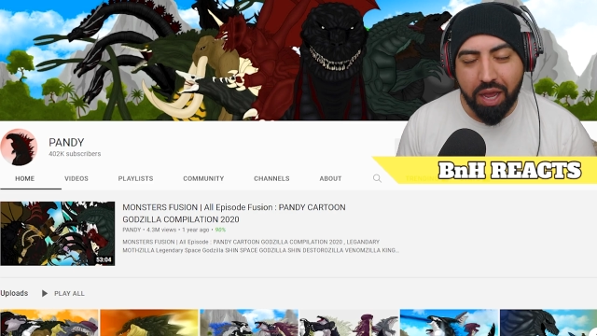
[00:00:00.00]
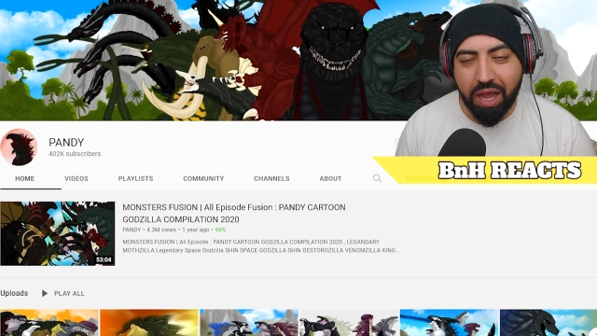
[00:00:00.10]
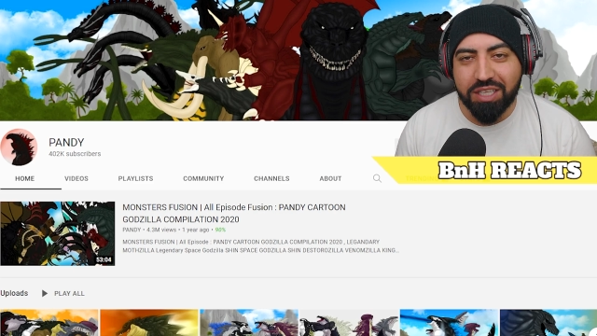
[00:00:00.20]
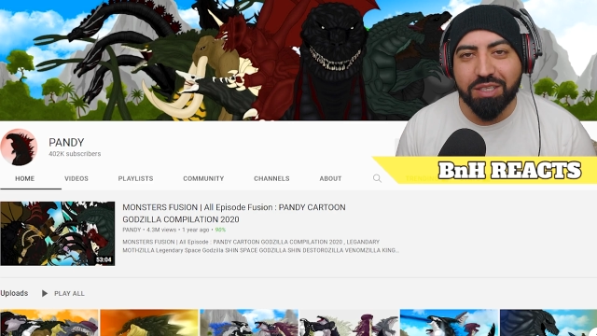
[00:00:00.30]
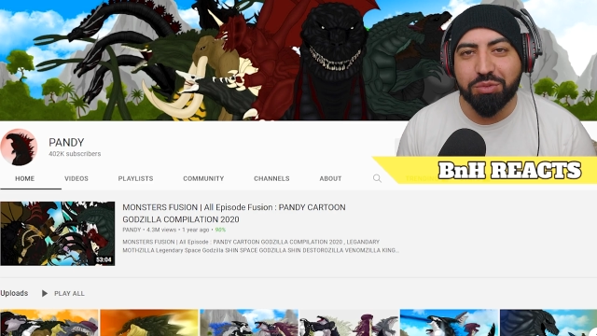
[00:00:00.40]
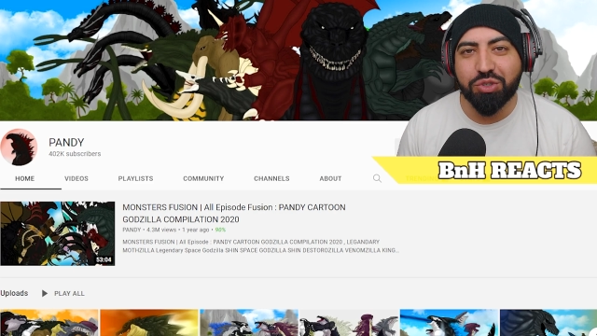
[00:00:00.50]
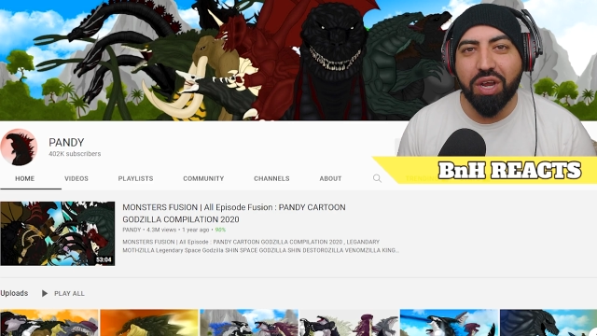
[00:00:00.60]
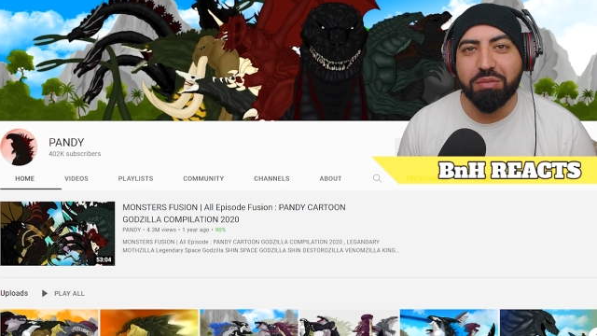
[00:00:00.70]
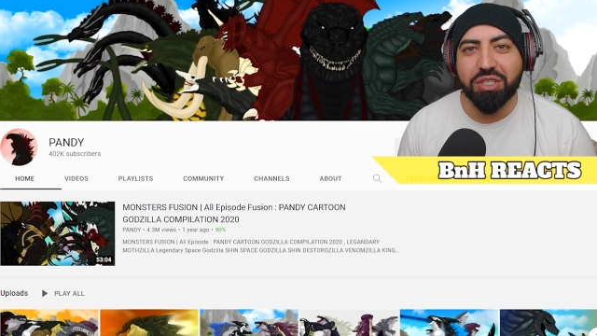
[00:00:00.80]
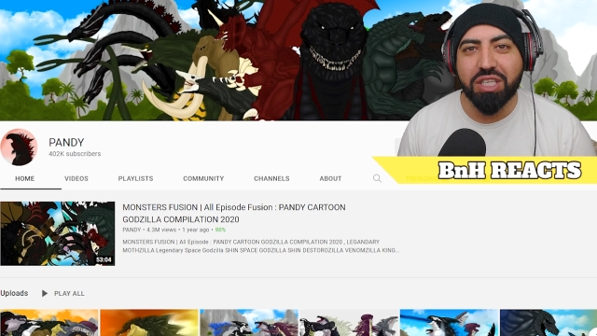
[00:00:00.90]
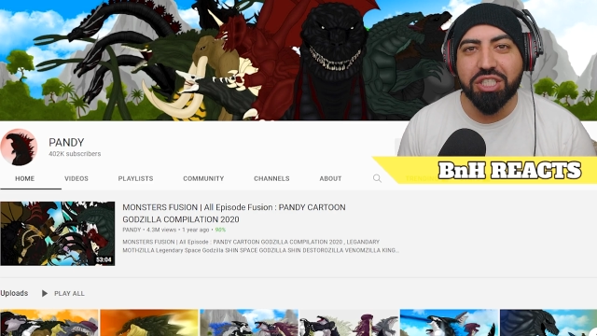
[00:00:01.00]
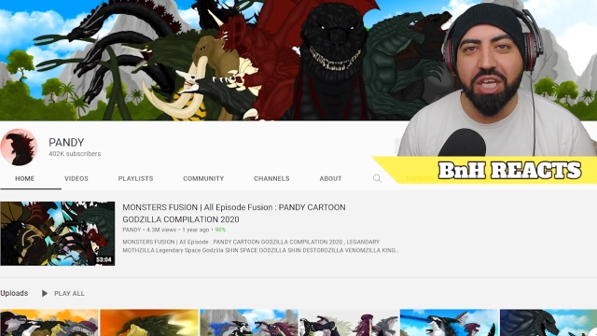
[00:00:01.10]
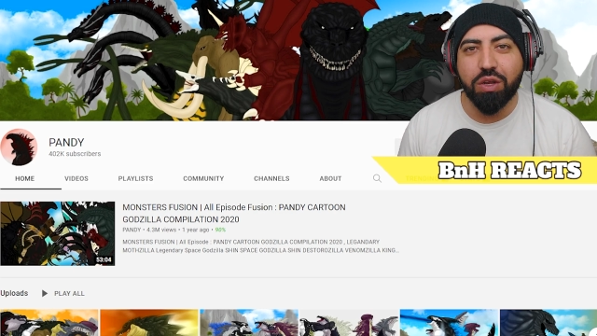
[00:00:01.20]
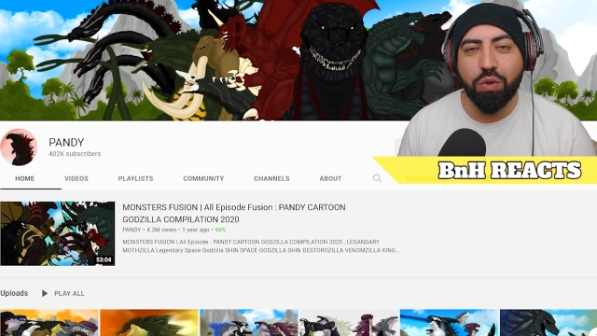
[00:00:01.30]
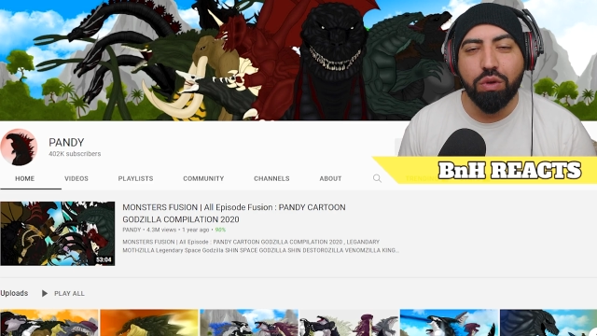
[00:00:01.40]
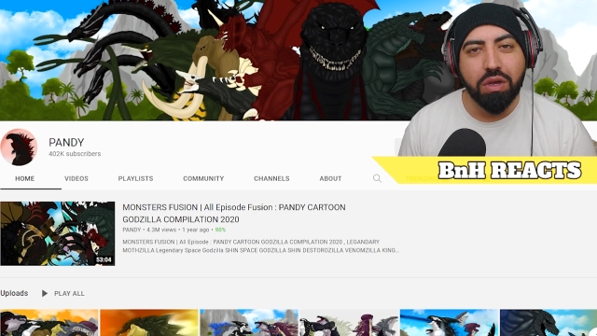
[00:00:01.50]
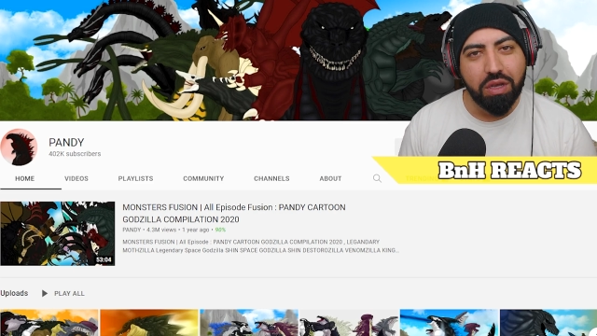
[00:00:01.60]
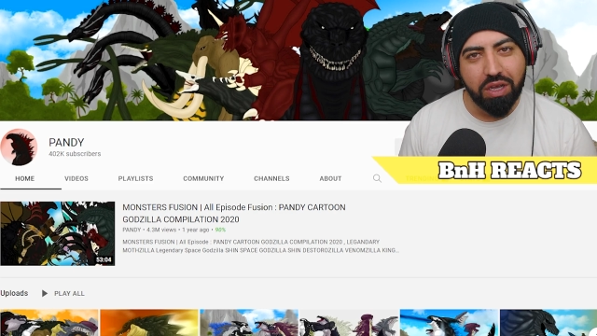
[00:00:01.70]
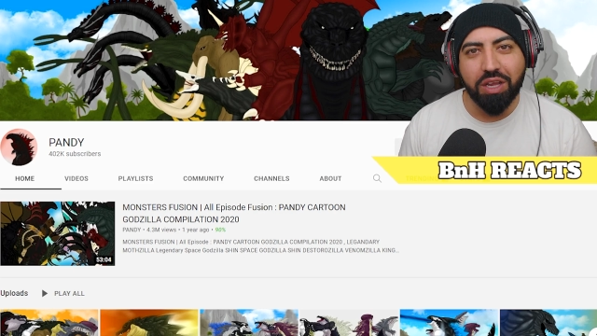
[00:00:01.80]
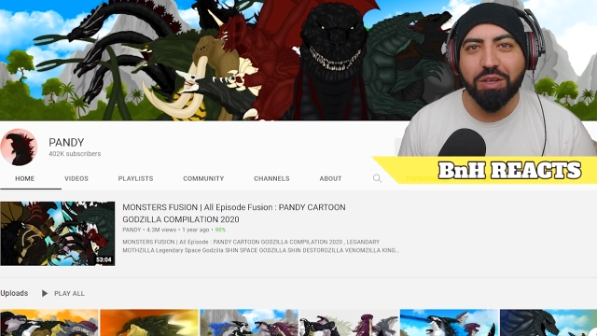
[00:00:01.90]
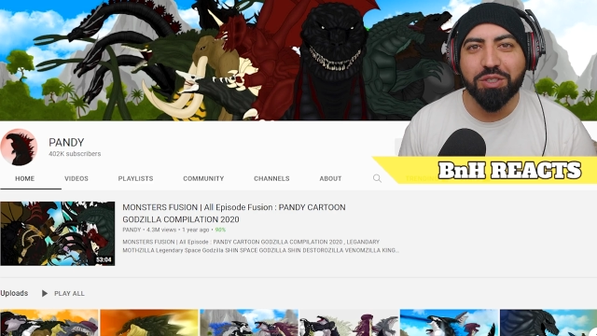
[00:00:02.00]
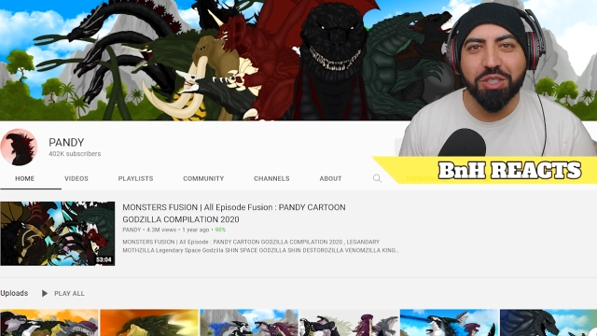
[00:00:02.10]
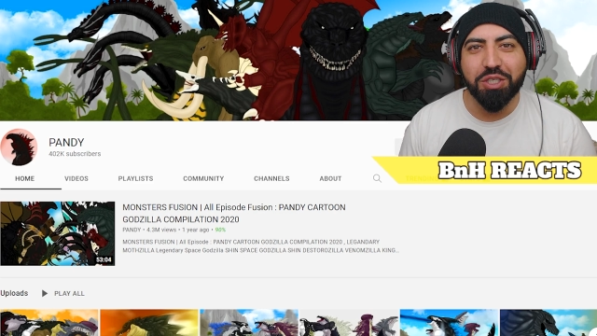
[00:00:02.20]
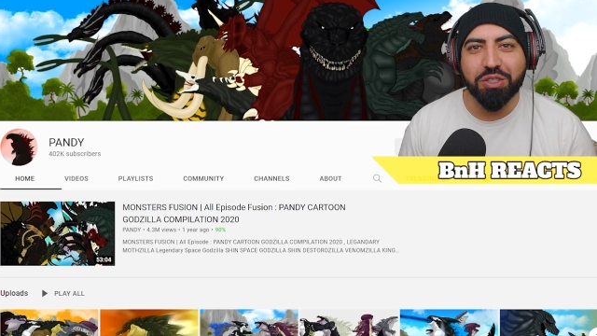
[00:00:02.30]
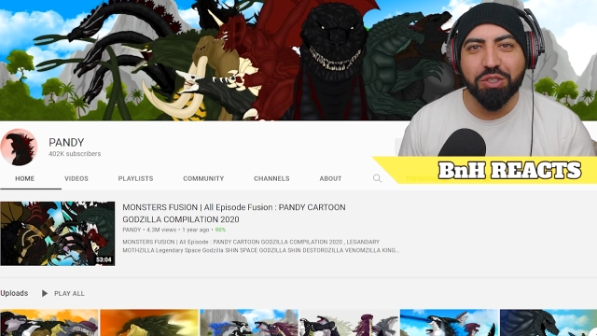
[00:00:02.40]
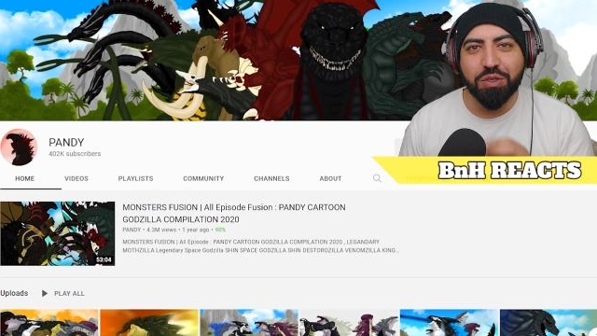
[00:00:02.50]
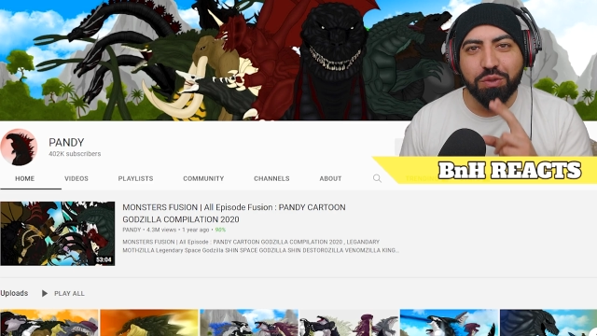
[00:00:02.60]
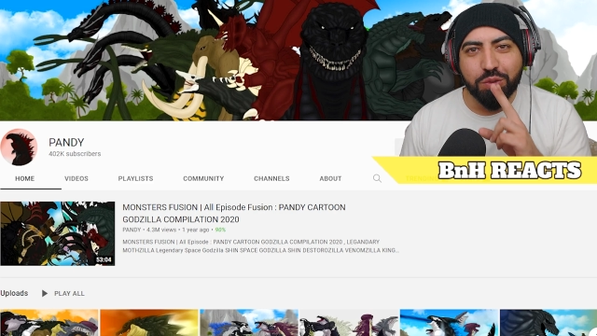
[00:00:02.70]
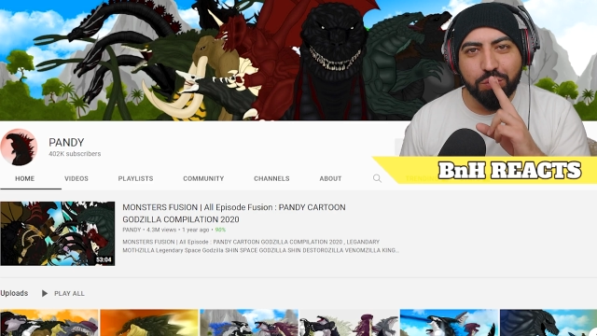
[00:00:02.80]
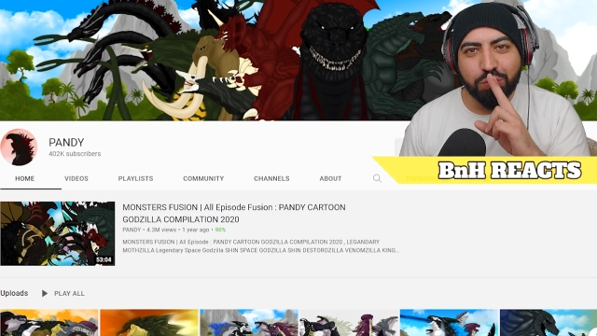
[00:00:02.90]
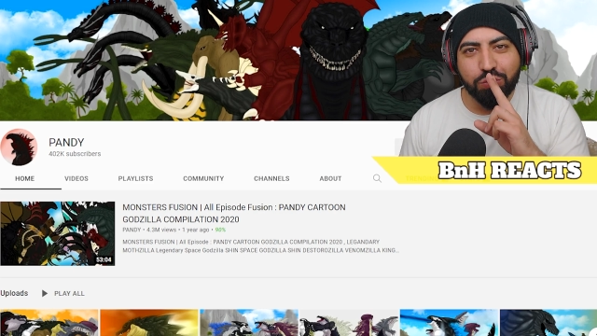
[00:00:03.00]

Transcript: and subscribe to the channel, and I'll see you soon.